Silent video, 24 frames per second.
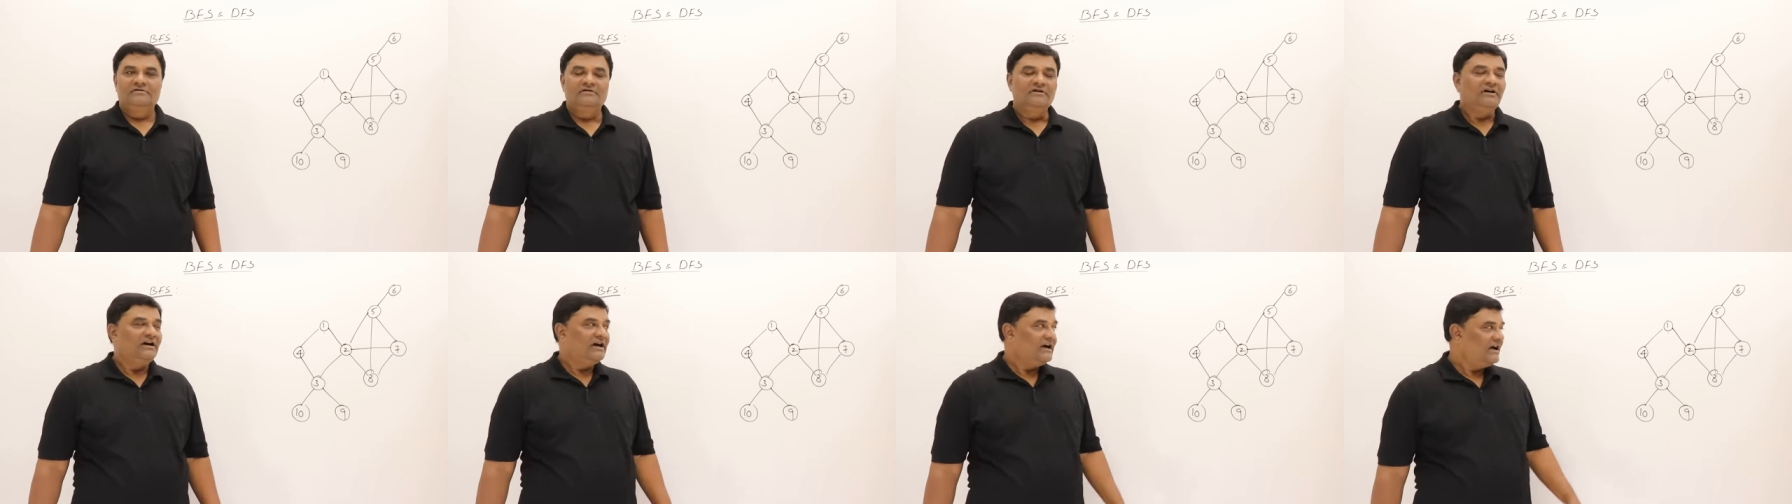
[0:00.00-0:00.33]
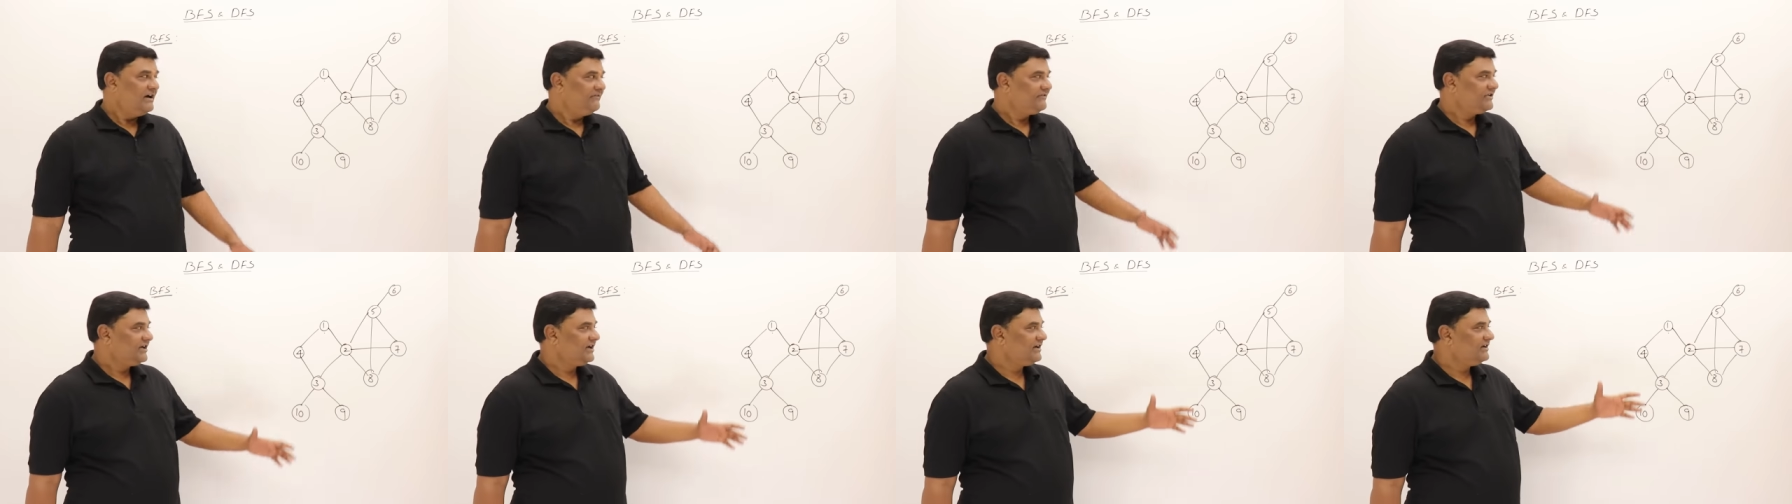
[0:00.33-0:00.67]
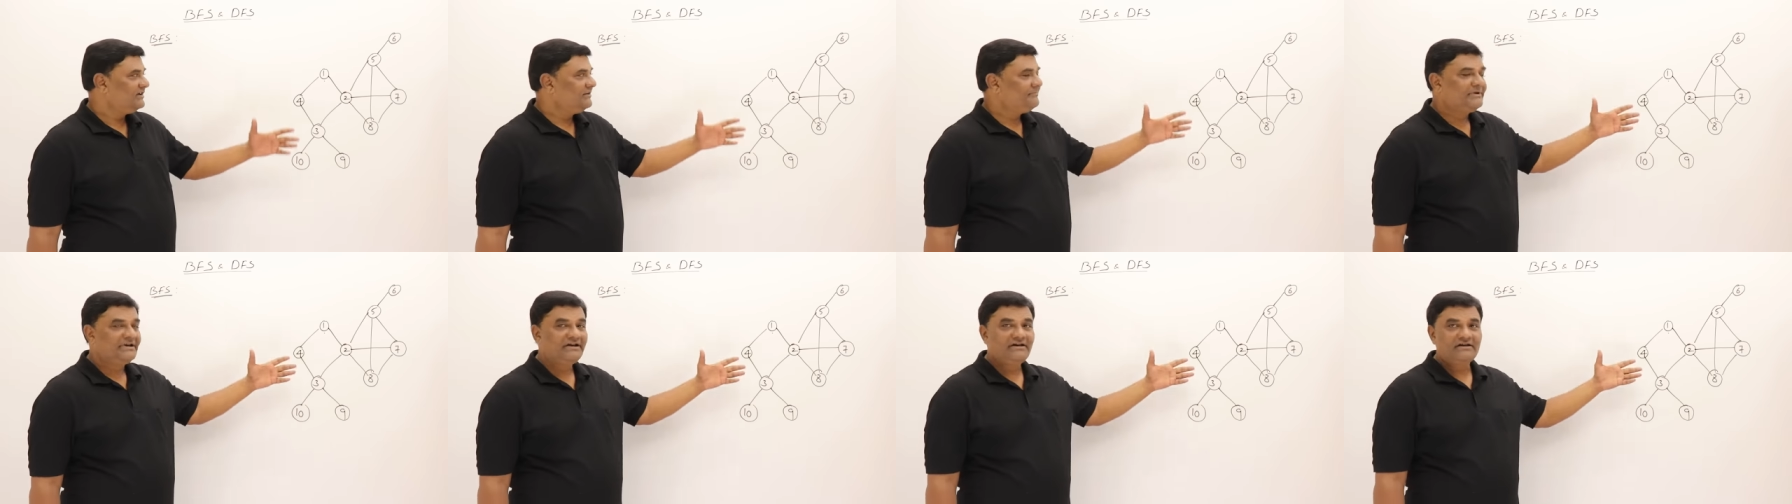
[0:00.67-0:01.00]
I have taken
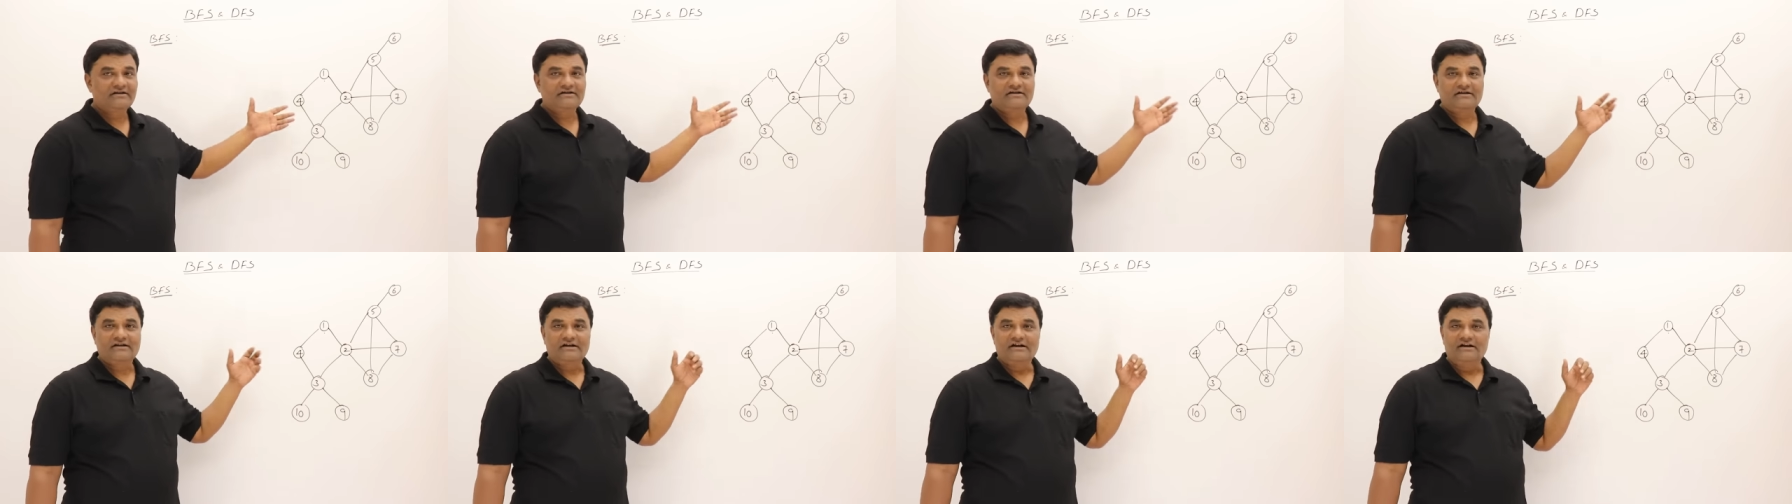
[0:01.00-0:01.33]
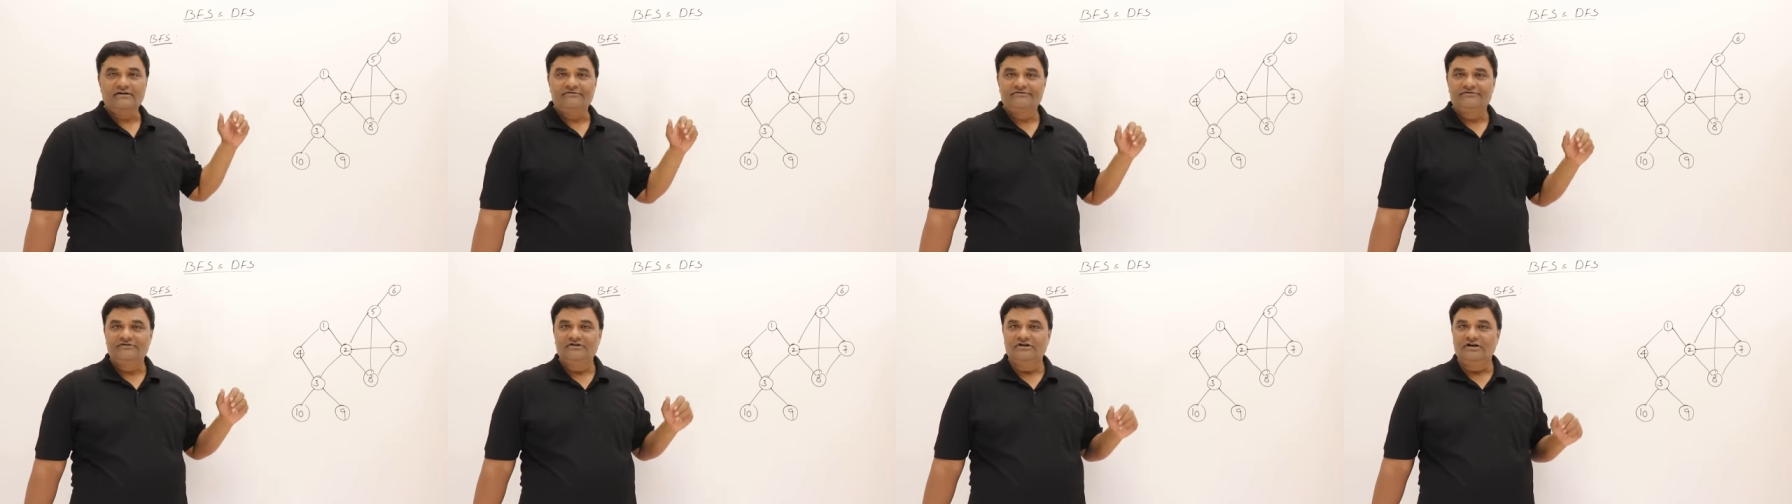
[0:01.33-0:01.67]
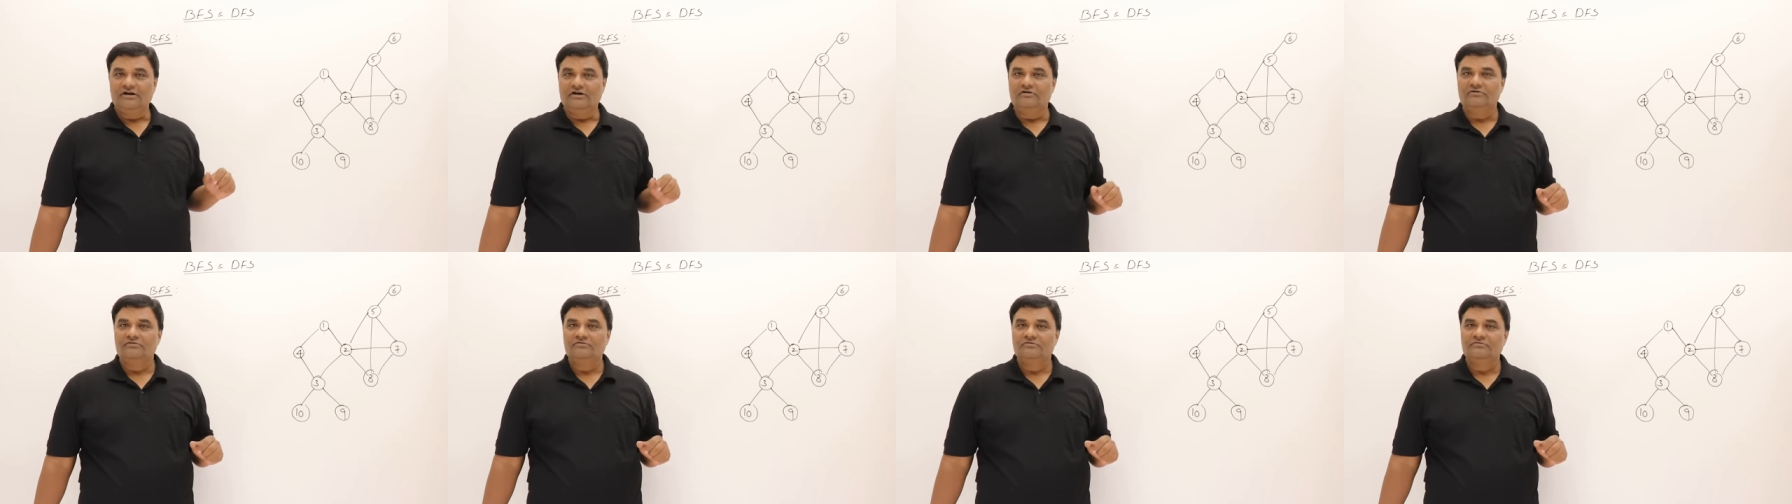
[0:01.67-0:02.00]
a bigger graph.
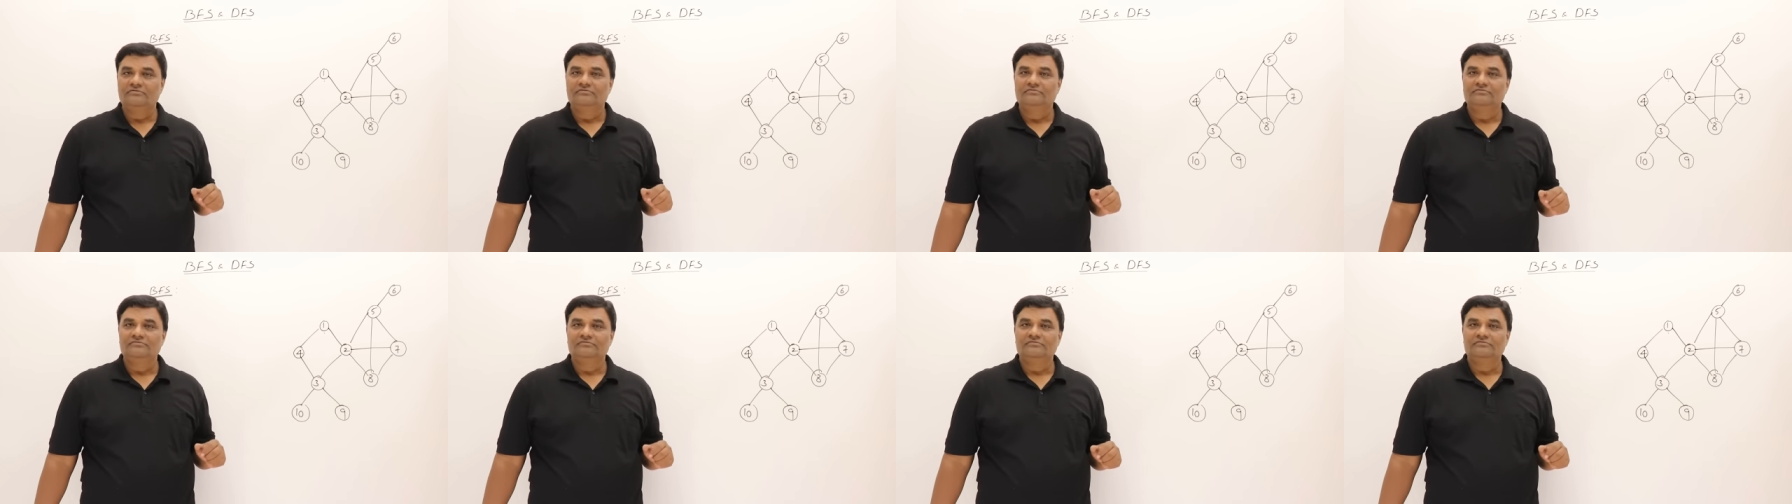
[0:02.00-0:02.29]
Now